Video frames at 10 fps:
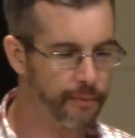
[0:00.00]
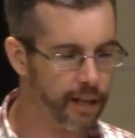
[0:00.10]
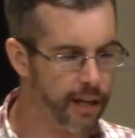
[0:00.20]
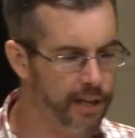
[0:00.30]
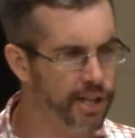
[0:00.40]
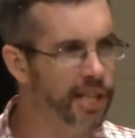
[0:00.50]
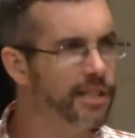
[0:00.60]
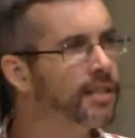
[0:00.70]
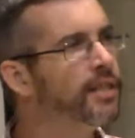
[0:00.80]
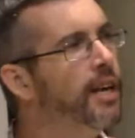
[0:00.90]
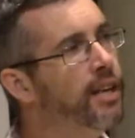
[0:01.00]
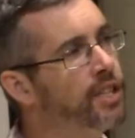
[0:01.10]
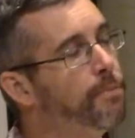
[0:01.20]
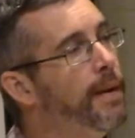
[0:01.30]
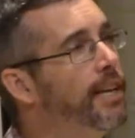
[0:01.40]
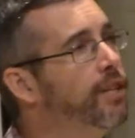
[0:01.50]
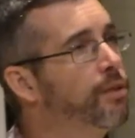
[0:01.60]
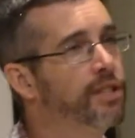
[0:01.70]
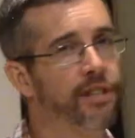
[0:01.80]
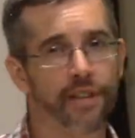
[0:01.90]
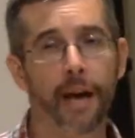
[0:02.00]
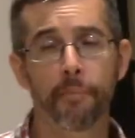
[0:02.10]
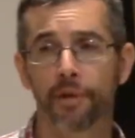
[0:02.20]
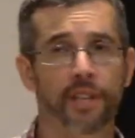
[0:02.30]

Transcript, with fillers: And Jesus is speaking to his disciples.